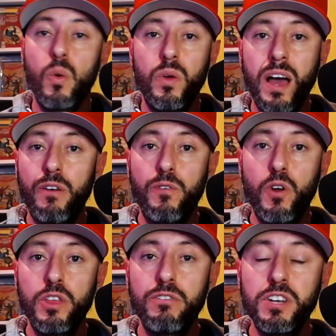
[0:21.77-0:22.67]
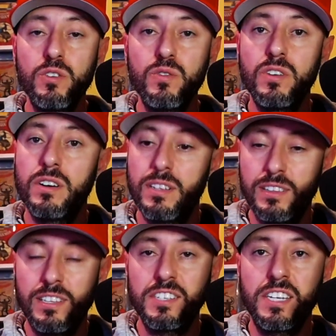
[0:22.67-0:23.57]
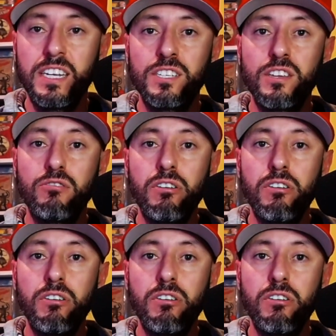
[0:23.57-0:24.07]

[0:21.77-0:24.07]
Without further ado, let's get into the